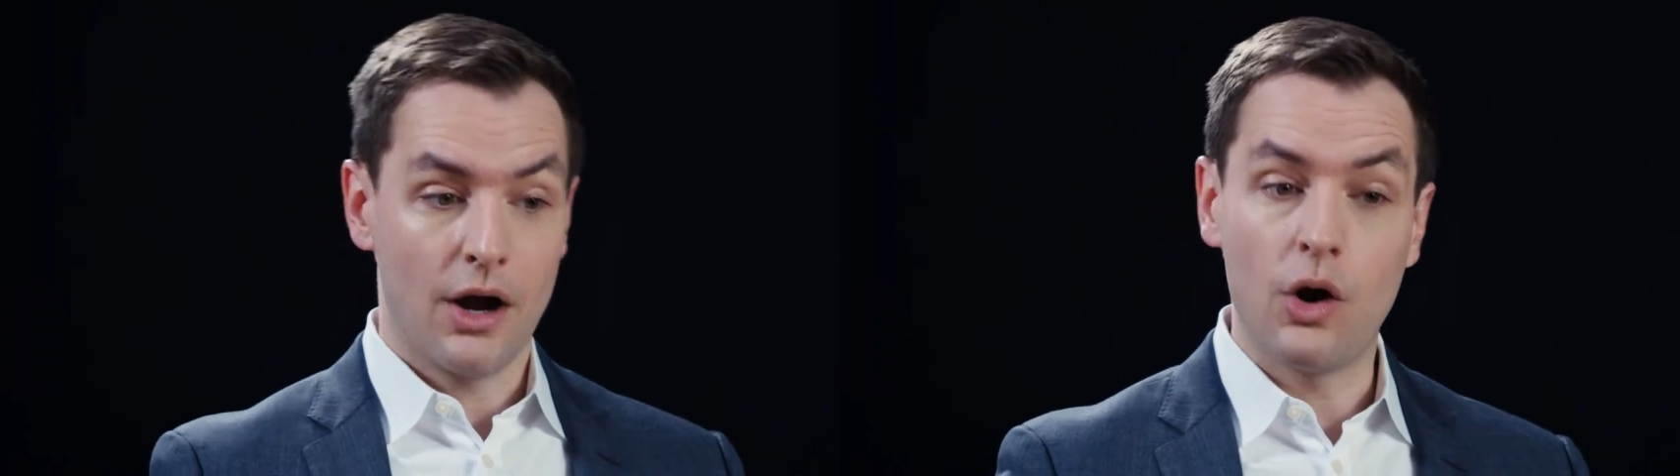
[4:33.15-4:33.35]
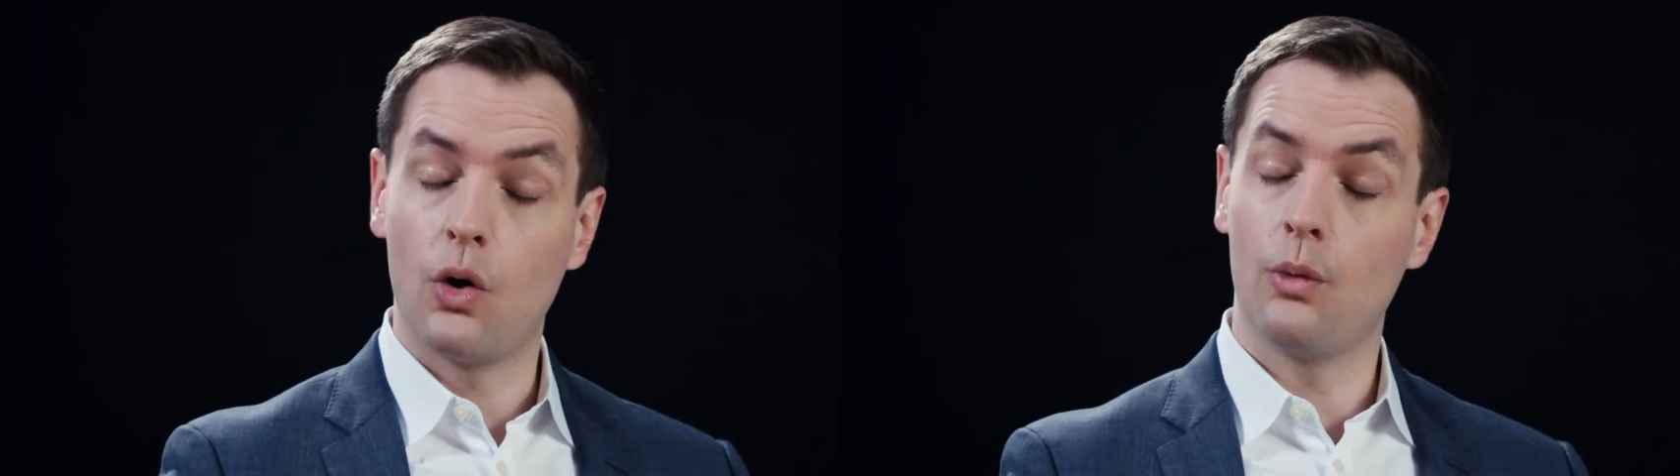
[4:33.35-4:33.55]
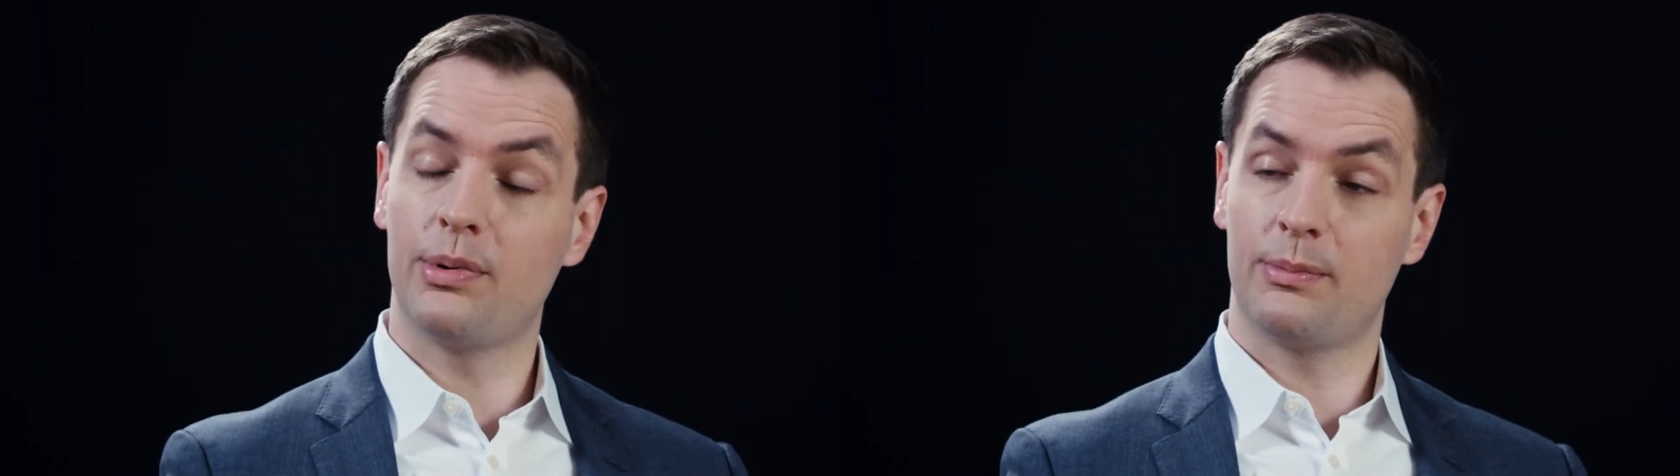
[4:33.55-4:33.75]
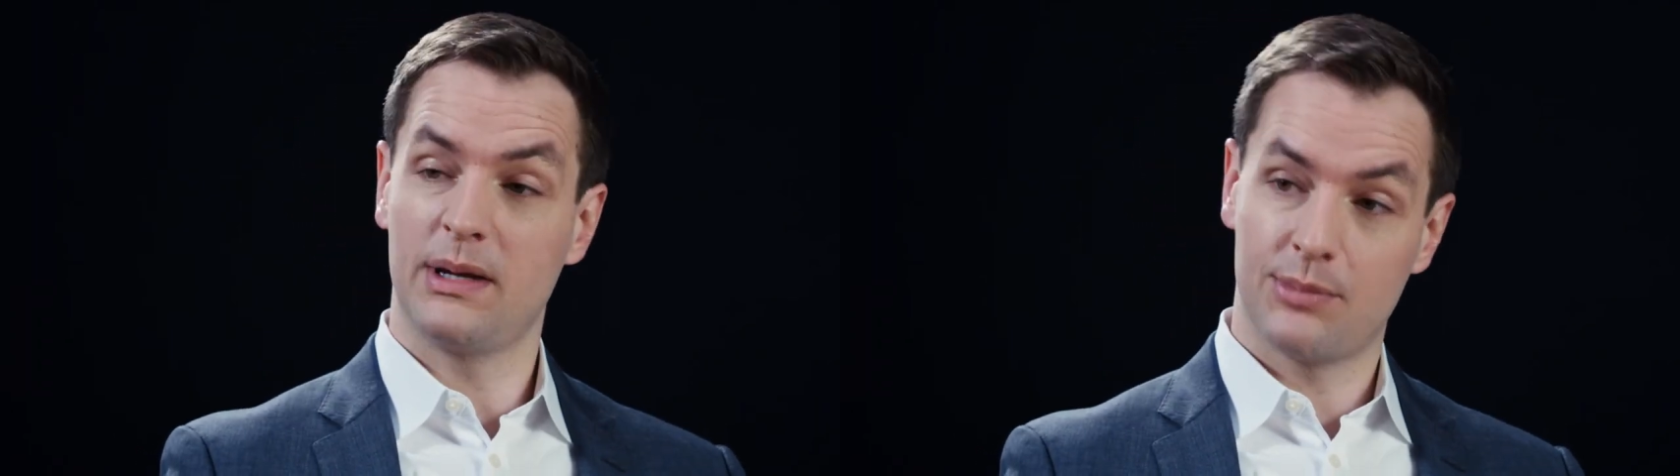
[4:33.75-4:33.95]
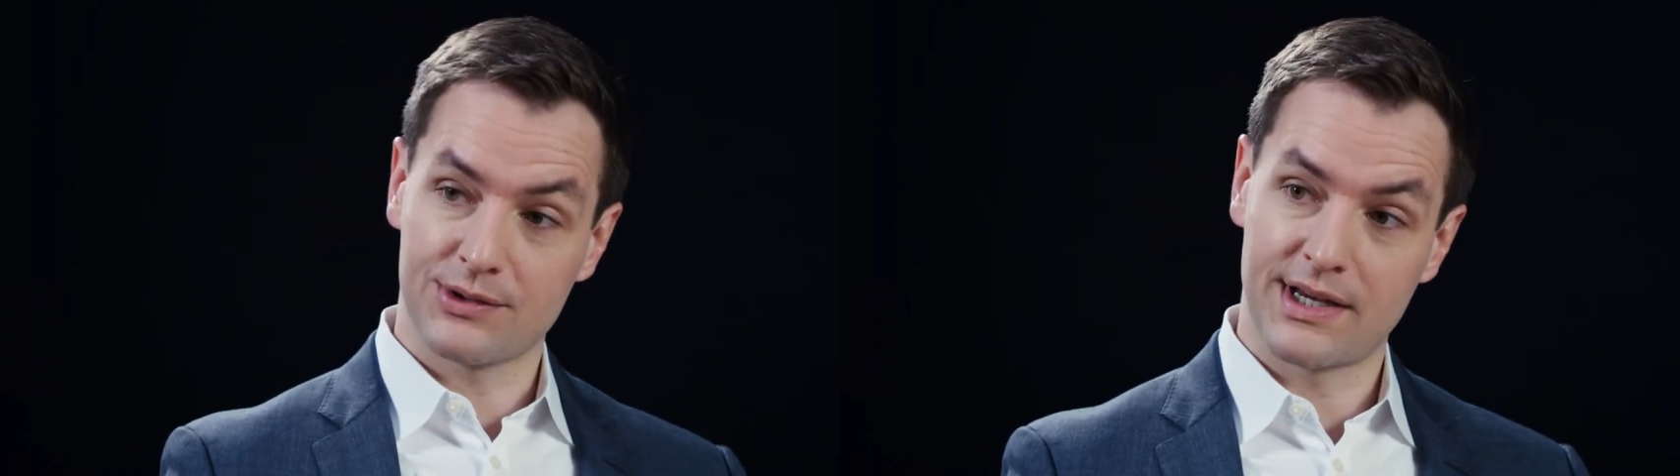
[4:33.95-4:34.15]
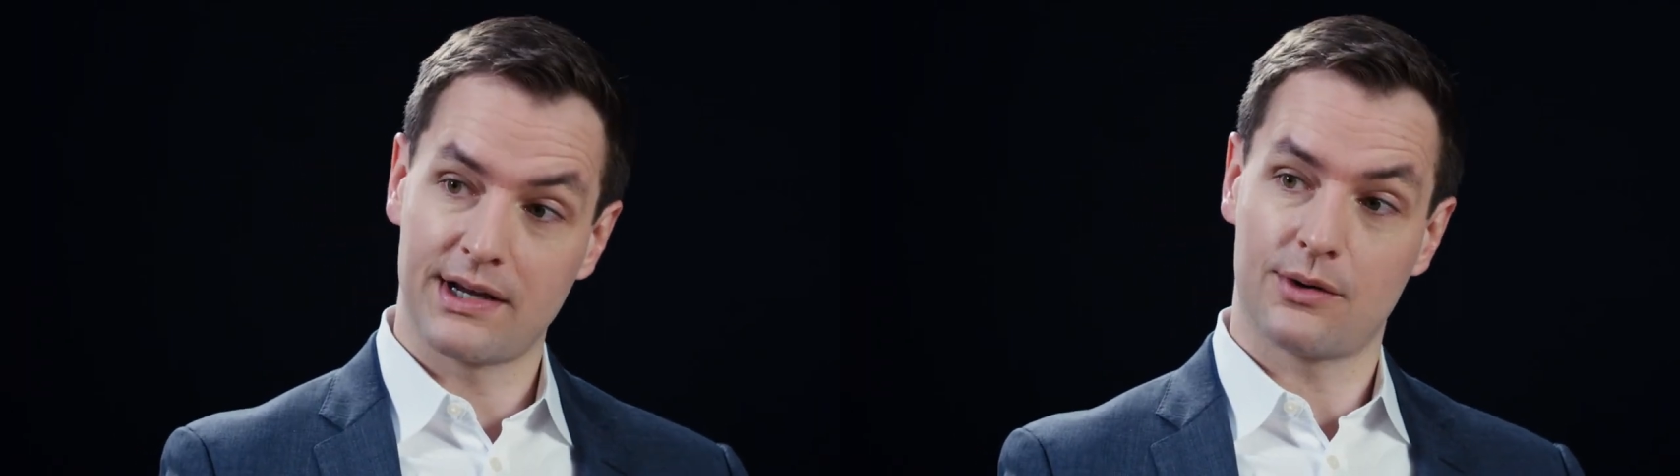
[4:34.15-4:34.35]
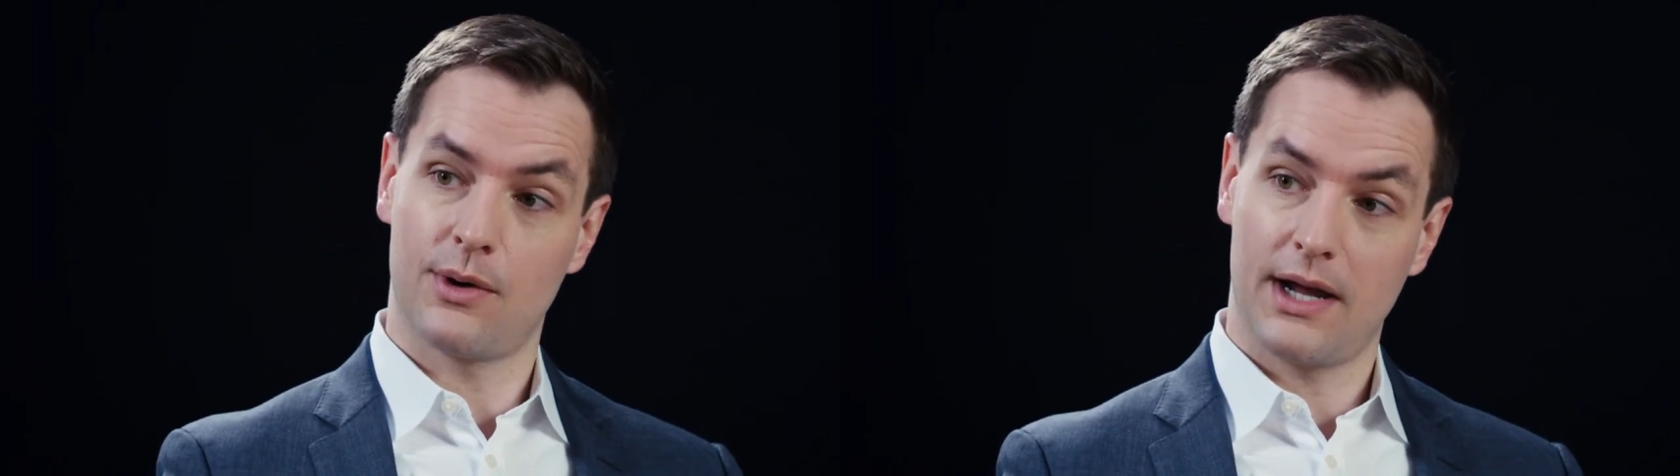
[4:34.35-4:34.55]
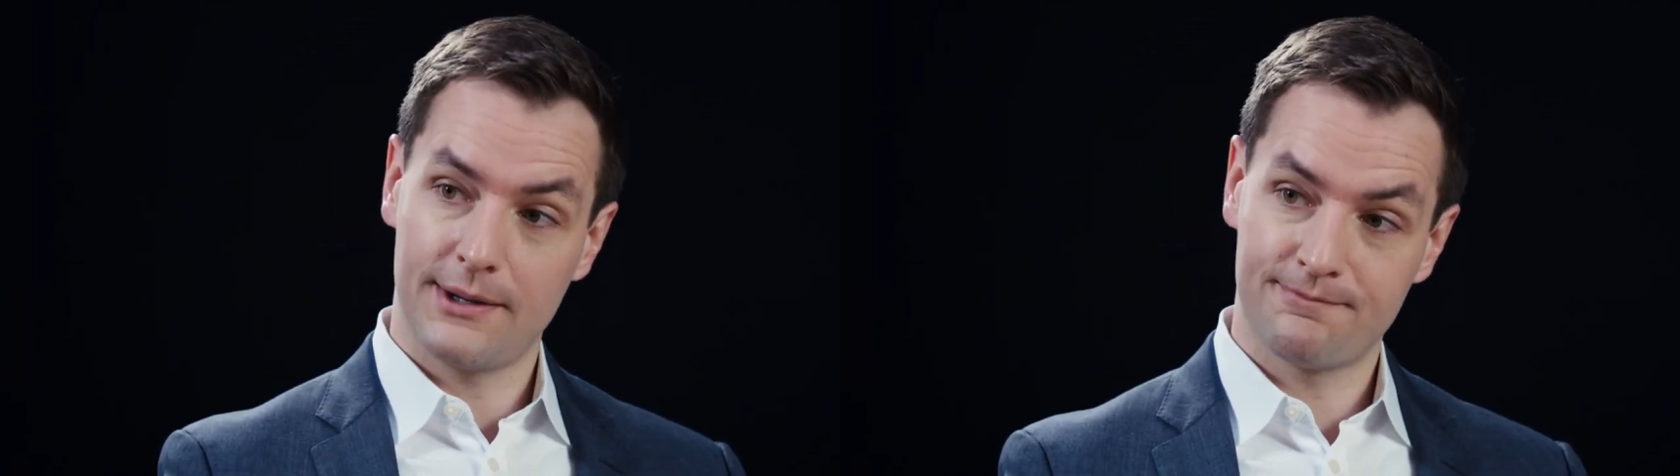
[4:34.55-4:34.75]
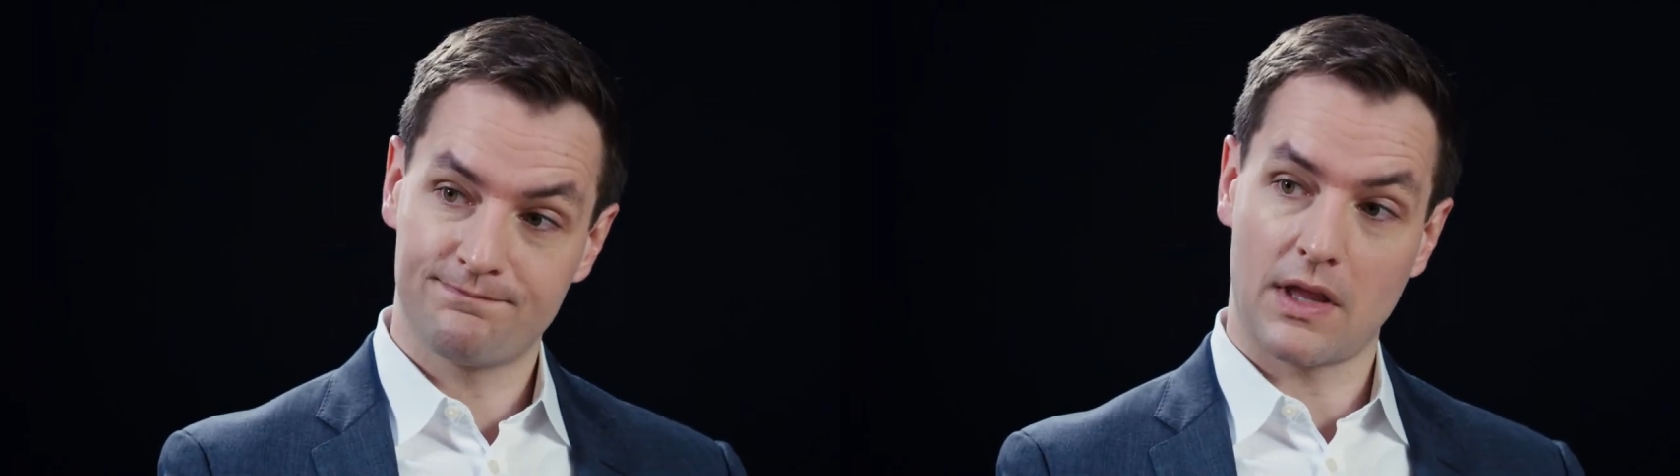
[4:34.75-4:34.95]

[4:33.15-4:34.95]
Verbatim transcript: hope people take away,